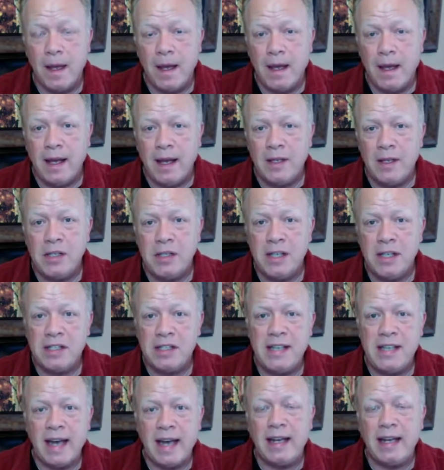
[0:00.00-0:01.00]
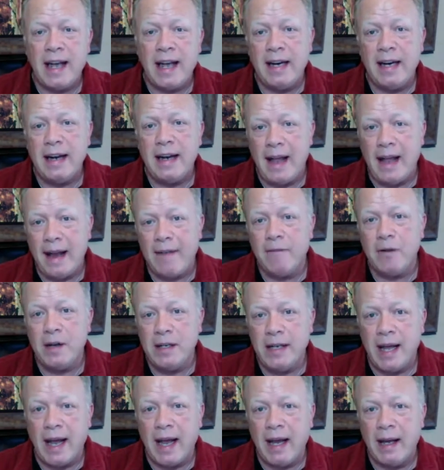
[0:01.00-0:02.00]
and she is dedicated every
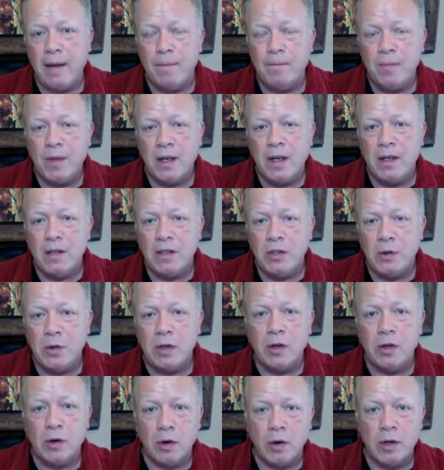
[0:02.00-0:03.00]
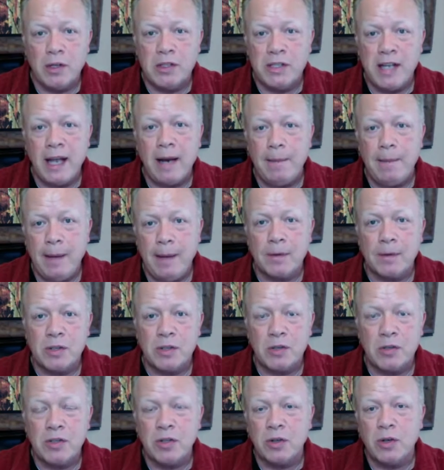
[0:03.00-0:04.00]
day to encourage 10 people.
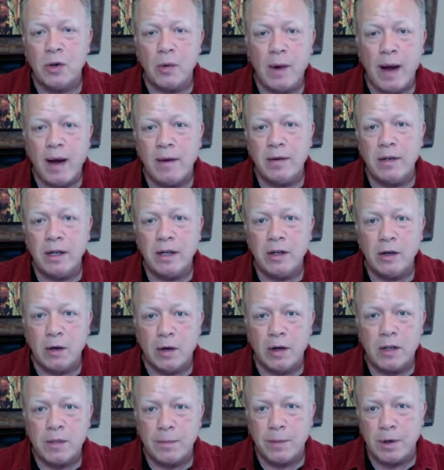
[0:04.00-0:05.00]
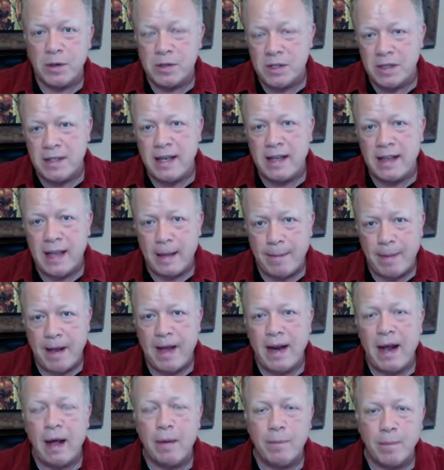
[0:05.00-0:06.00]
So she'll go out and encourage a person, take that
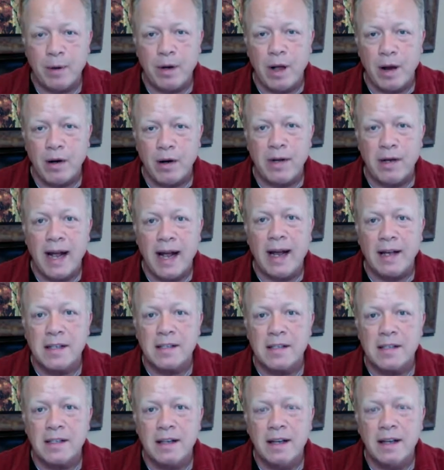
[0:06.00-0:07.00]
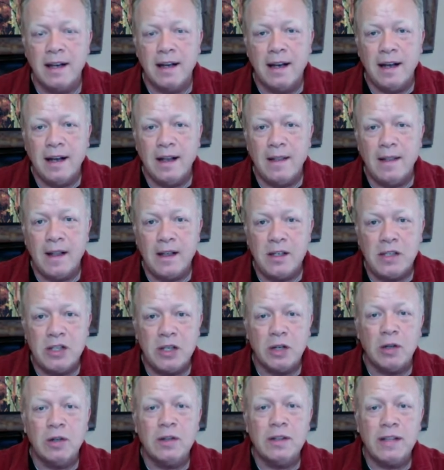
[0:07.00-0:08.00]
pen out and put on her desk. And then
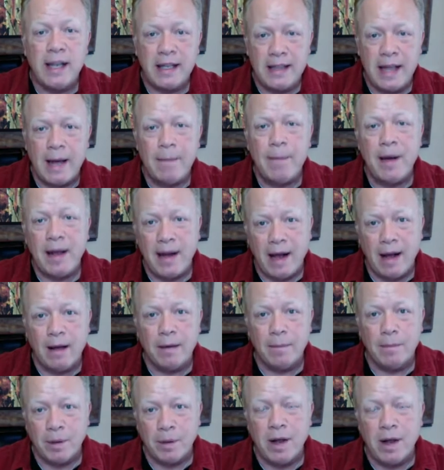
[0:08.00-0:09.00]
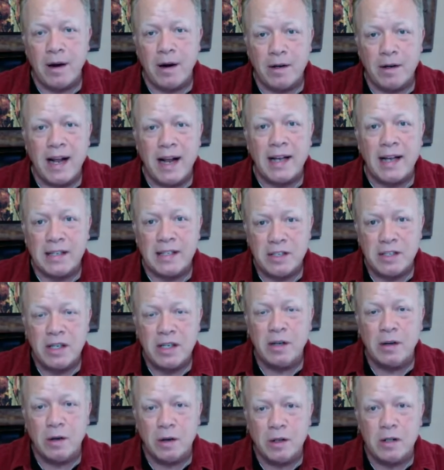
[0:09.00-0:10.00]
she'll take that pen out and put on her desk. she
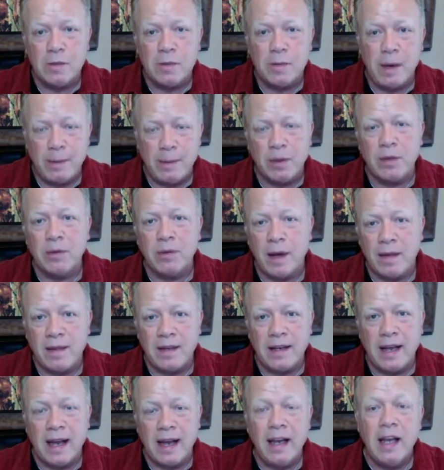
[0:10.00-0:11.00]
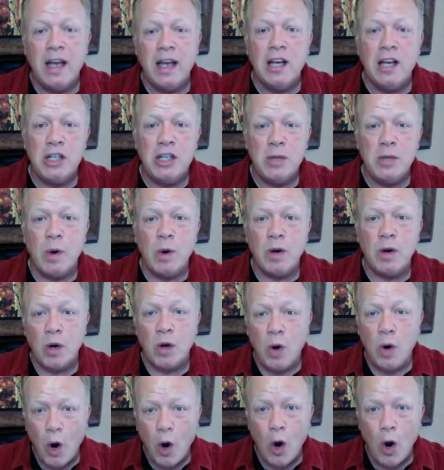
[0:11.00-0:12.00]
encourages people throughout the day. She won't
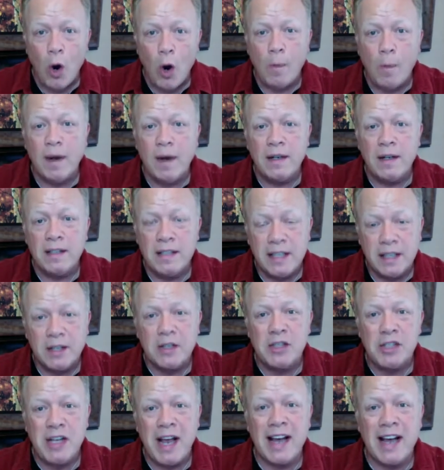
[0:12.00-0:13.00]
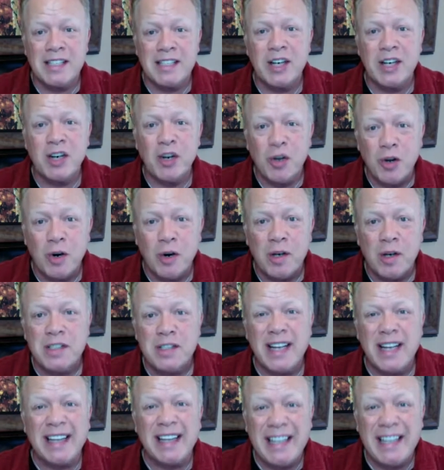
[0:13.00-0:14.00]
go home until she has
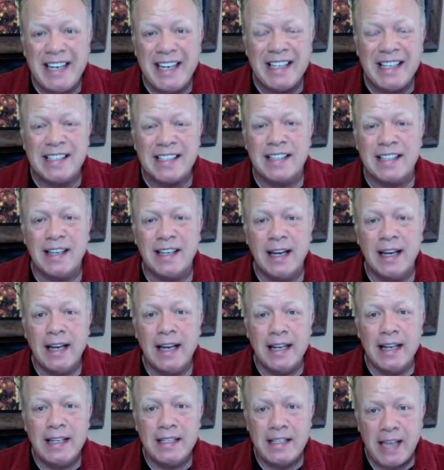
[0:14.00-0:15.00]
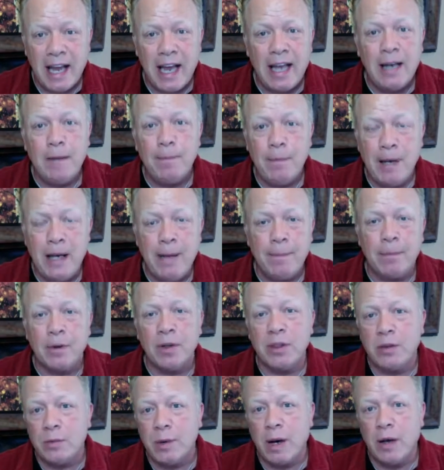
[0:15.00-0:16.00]
encouraged at least 10 people
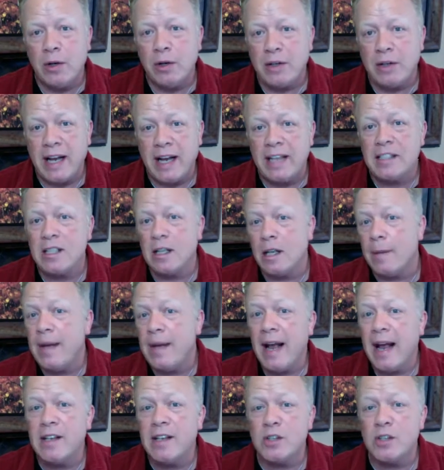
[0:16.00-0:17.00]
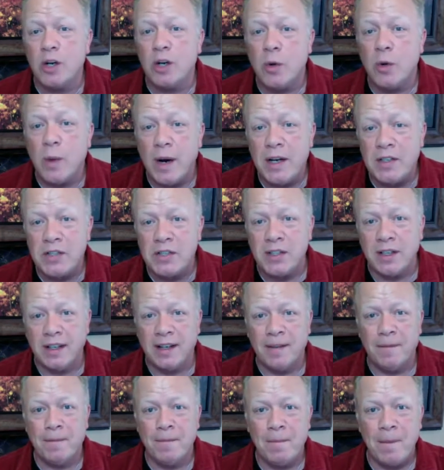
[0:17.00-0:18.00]
throughout her day. So let me ask you a
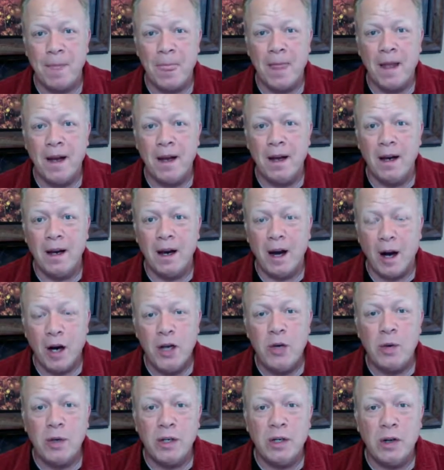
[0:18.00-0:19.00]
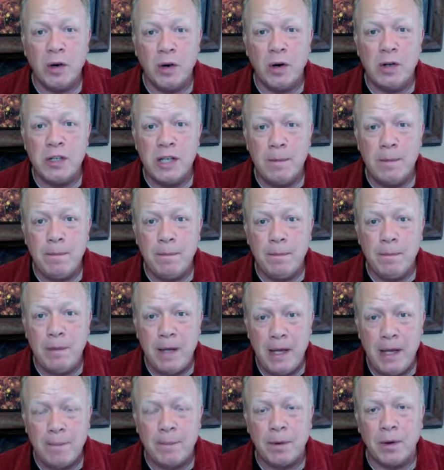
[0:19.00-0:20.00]
question. Are you encouraging
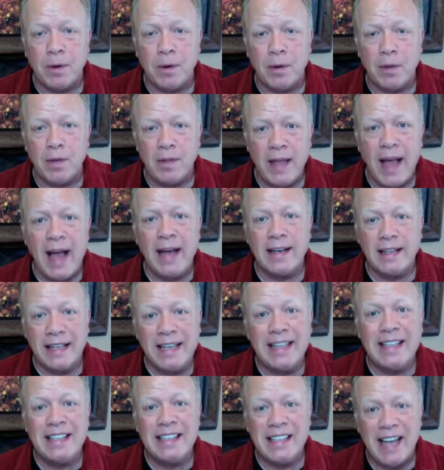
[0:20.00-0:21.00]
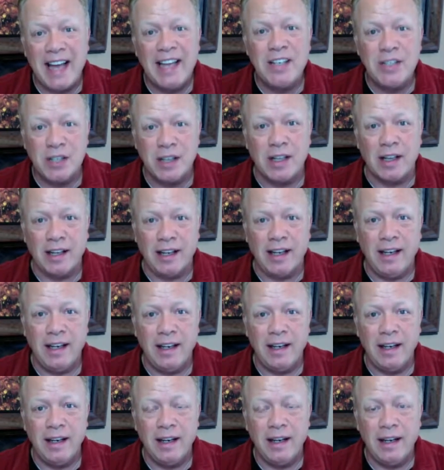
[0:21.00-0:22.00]
people that intentionally?
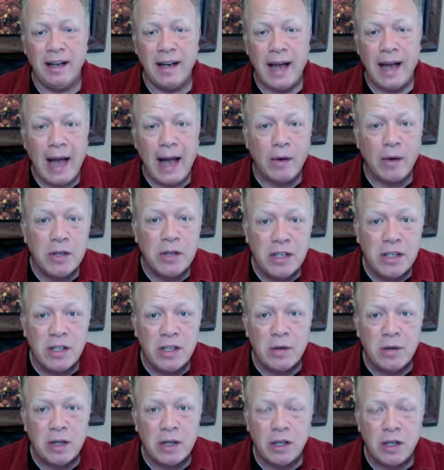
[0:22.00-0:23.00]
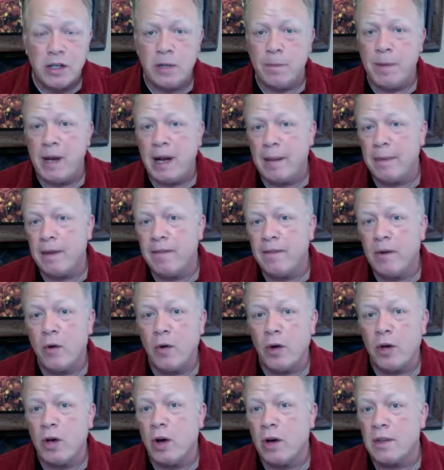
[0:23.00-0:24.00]
How could you do it? Could you pick up the
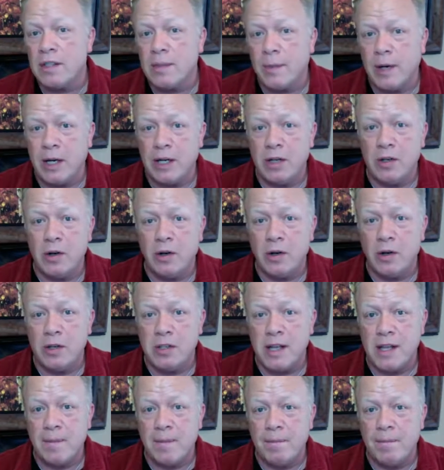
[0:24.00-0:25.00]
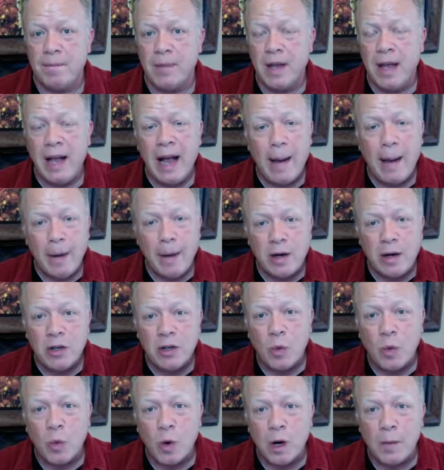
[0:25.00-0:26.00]
phone and call someone and encourage them? How about in
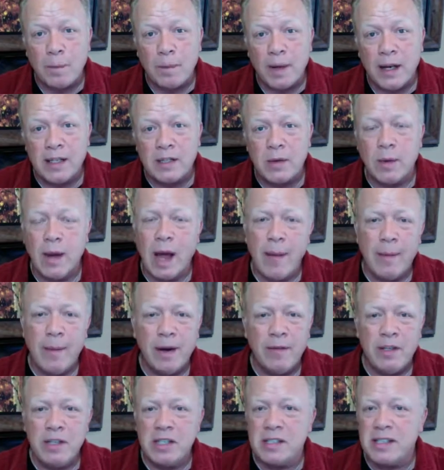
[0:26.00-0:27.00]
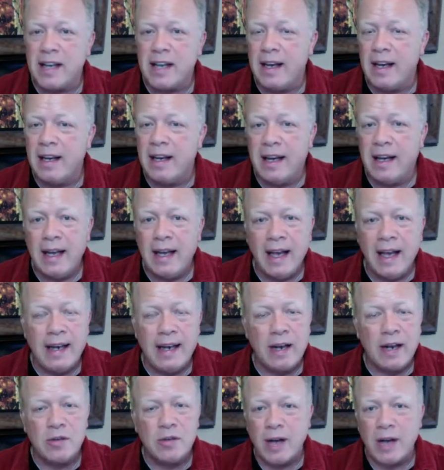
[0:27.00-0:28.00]
your workplace? How about if you just say an
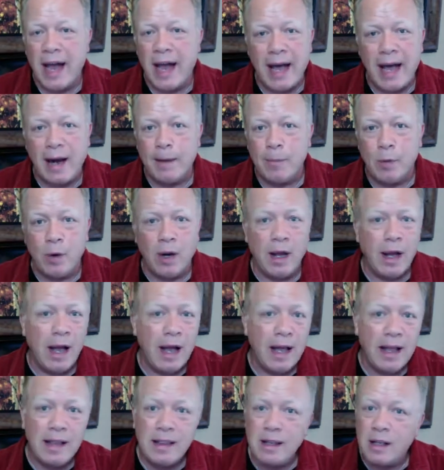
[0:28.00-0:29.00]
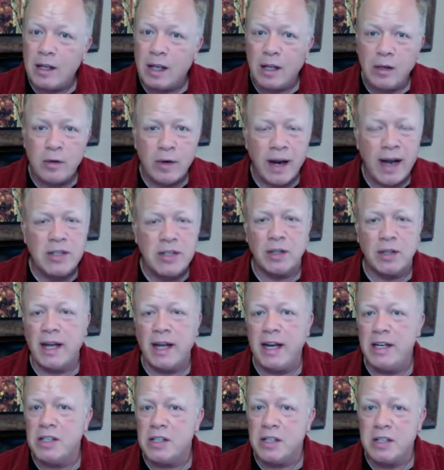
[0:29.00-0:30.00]
extra attaboy?
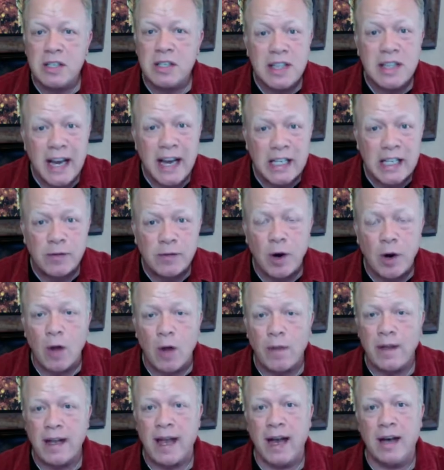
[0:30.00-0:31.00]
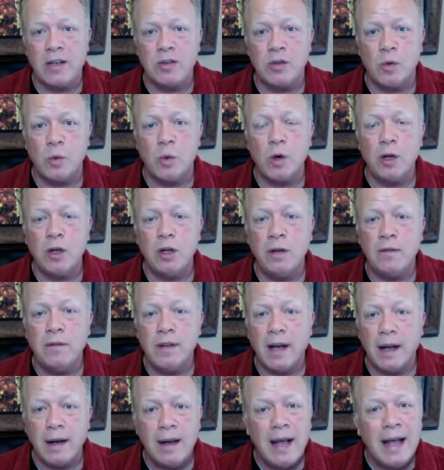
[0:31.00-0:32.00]
Congratulations. Thanks for all the extra work you've
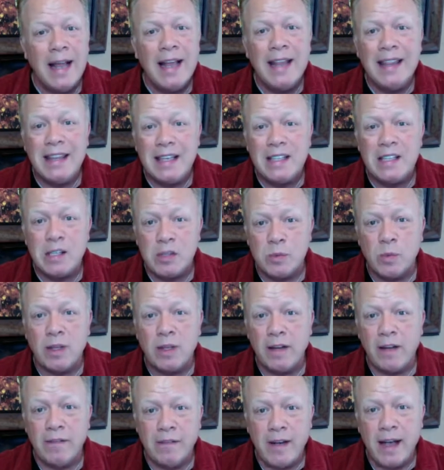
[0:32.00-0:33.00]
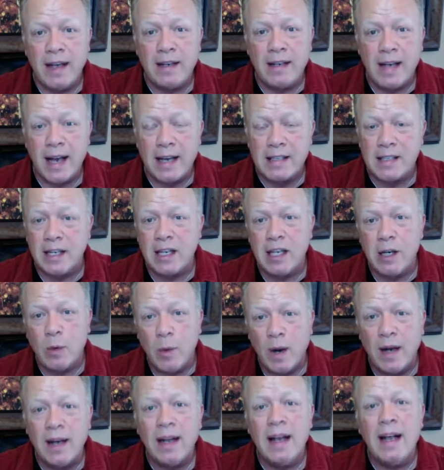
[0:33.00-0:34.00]
done. This is really fantastic. You know
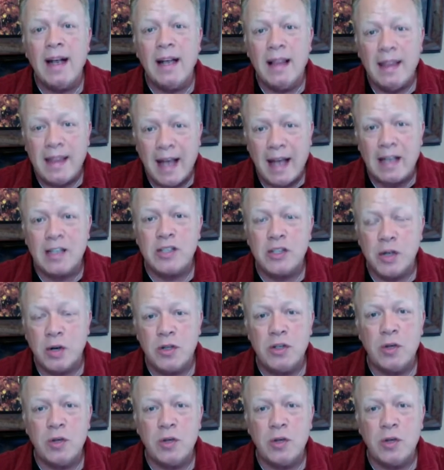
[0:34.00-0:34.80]
what? That shows you